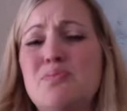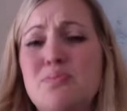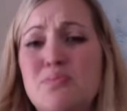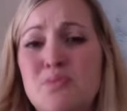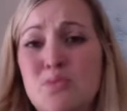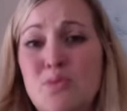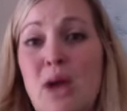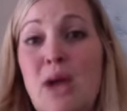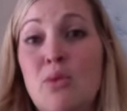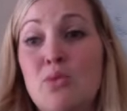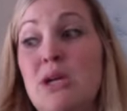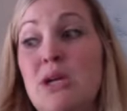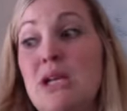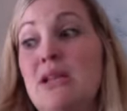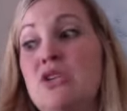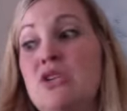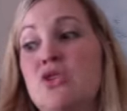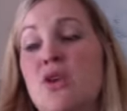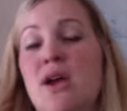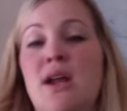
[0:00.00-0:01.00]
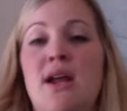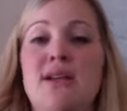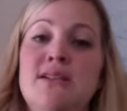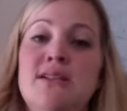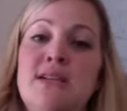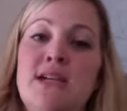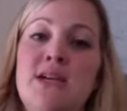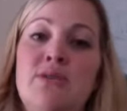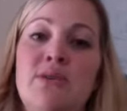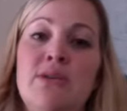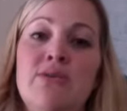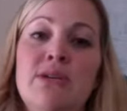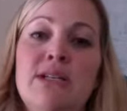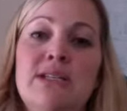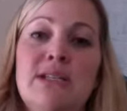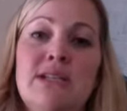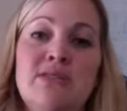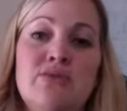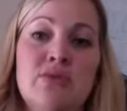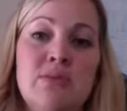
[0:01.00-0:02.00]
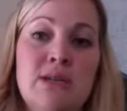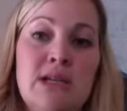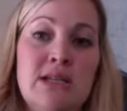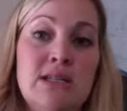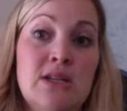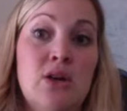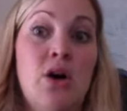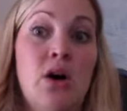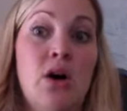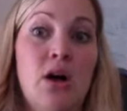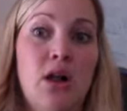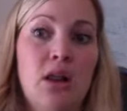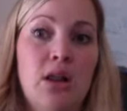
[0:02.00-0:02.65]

I really try not to take away recess from kids at all.